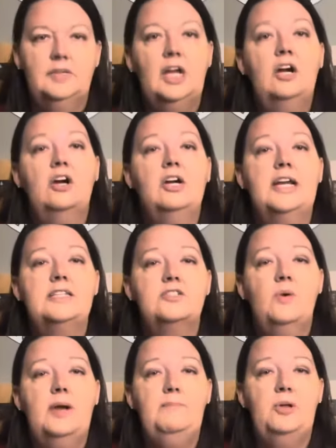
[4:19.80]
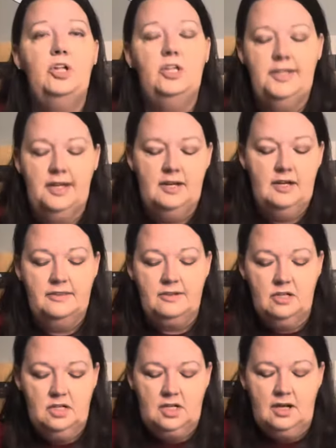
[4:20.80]
All right, so I pulled
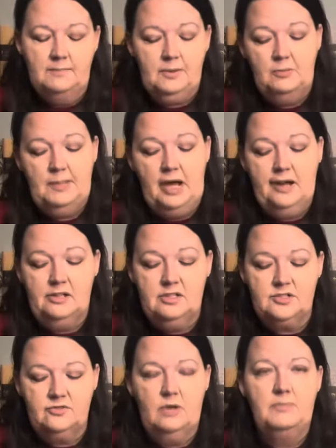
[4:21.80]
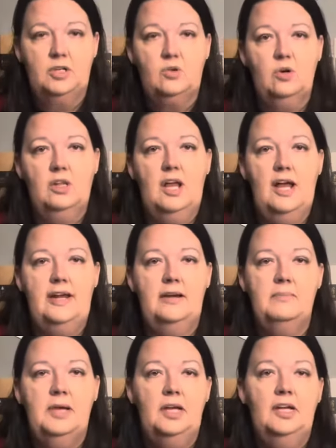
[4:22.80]
another couple bottles from the core
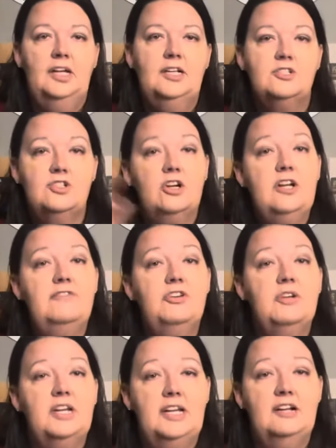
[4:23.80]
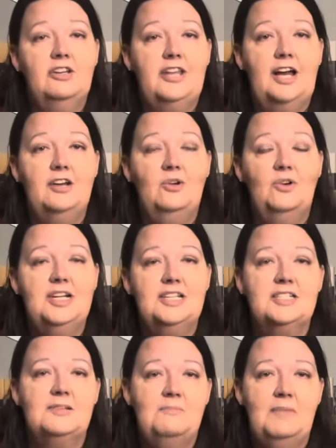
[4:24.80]
lineup. Sorry if you can hear that
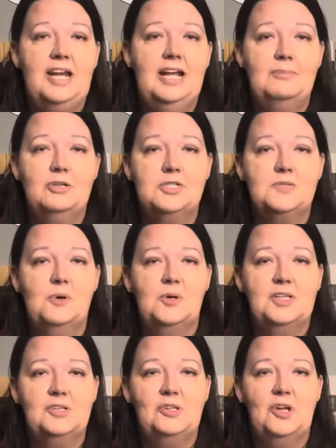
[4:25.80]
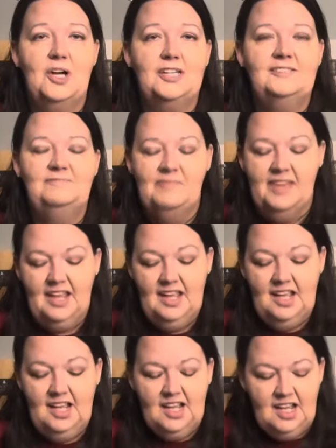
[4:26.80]
noise. My neighbor is mowing their lawn.
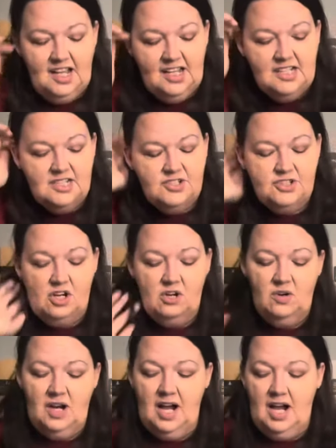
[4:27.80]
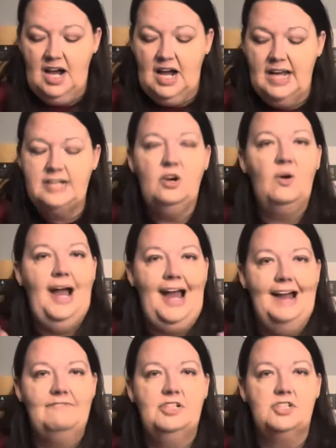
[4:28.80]
So I don't
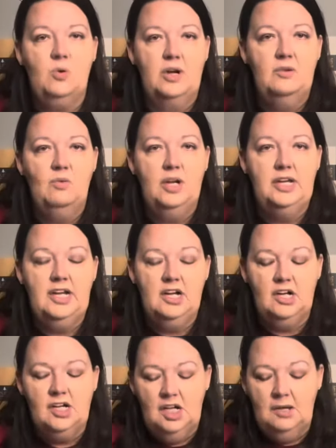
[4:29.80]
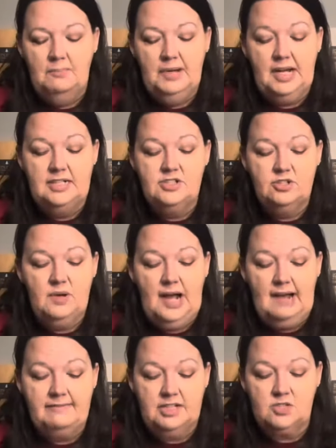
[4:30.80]
have the 21 year, but I do
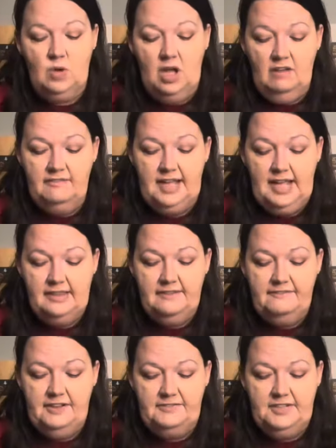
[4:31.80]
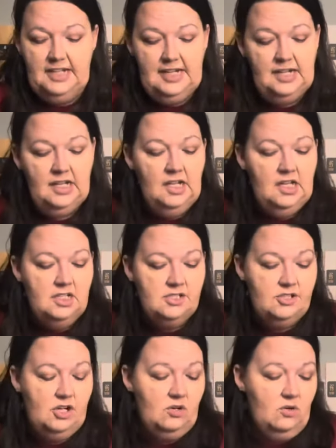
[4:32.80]
have the 12 and the 15.
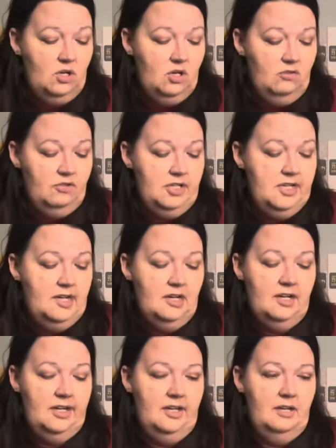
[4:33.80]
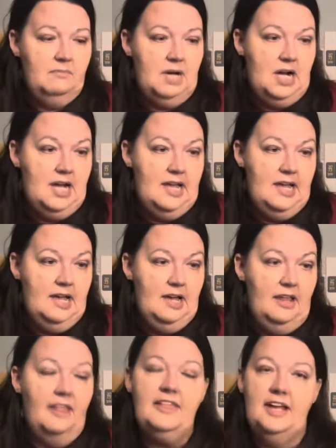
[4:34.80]
So over here in my
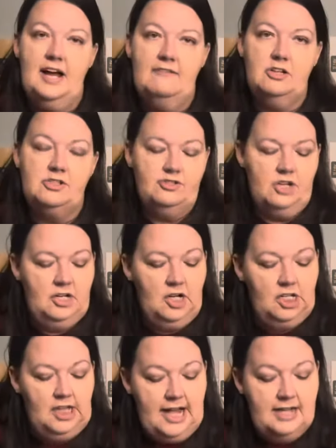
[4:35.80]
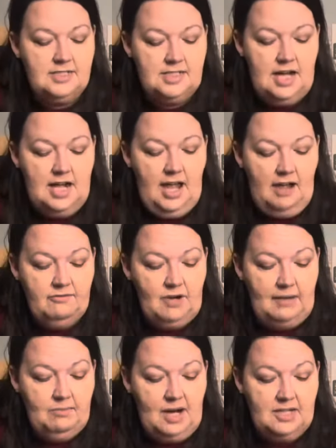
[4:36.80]
The Average Drinker glass, I have
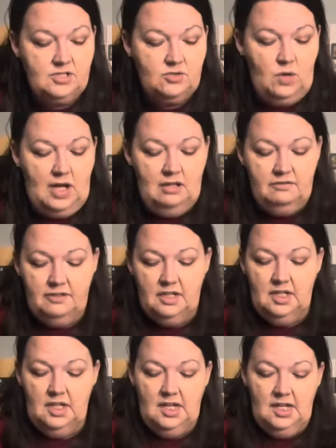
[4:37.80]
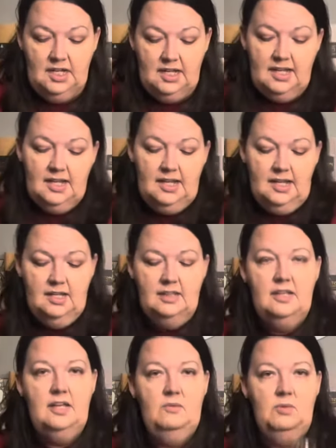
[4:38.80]
Redbreast 12. In
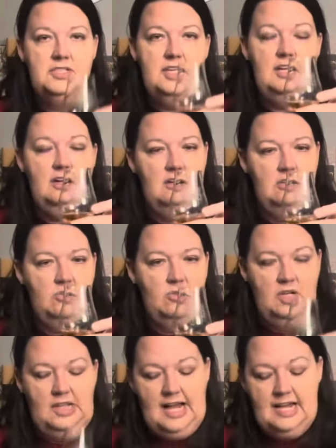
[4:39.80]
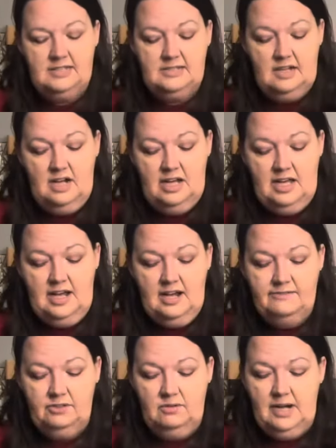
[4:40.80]
the Whiskey Encore glass, I
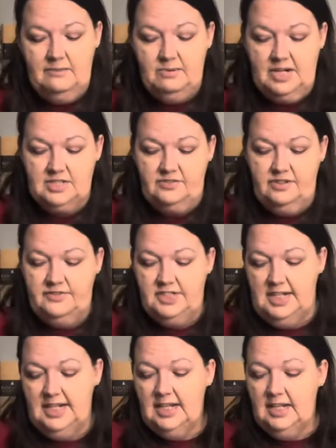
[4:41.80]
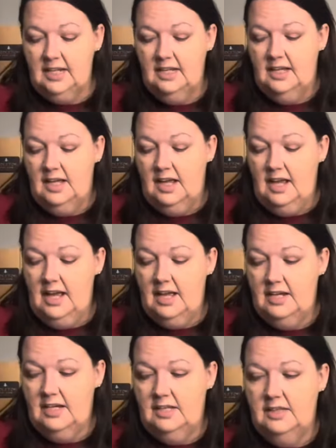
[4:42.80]
have Redbreast 15.
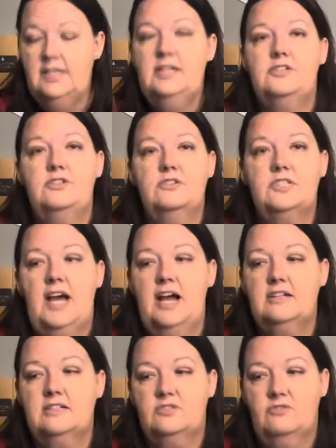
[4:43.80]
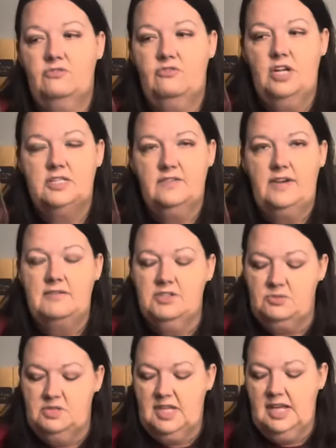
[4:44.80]
And in the Two Stacks Friends of
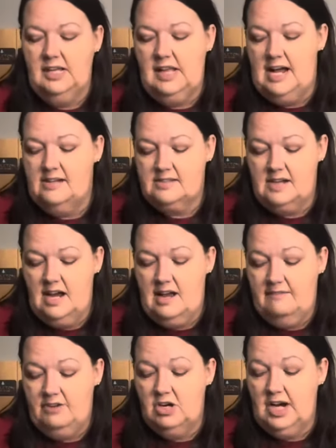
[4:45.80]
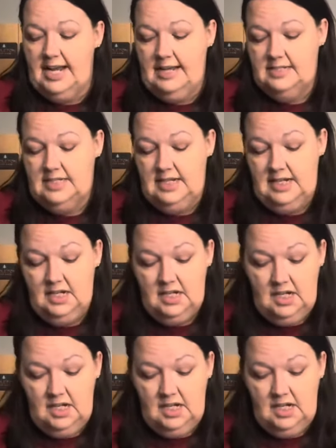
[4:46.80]
Irish Whiskey glass, I have our 18.